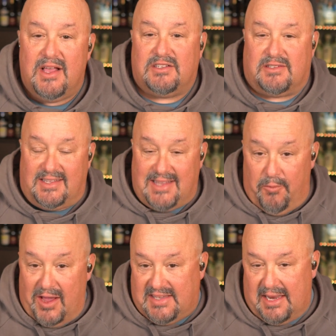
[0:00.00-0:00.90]
So let's not
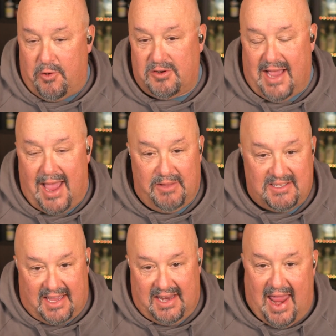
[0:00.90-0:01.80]
waste any more time. Let's
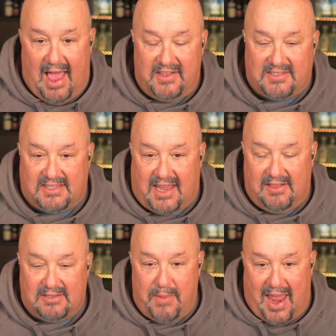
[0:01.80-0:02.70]
get into how this
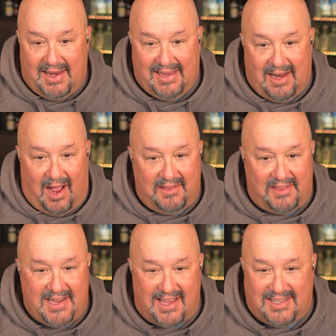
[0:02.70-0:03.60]
tequila is made and get on to the
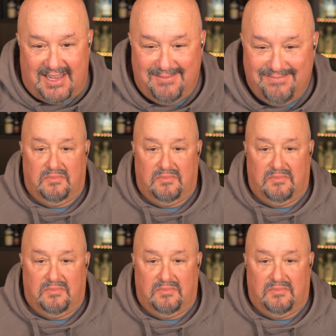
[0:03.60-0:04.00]
tasting.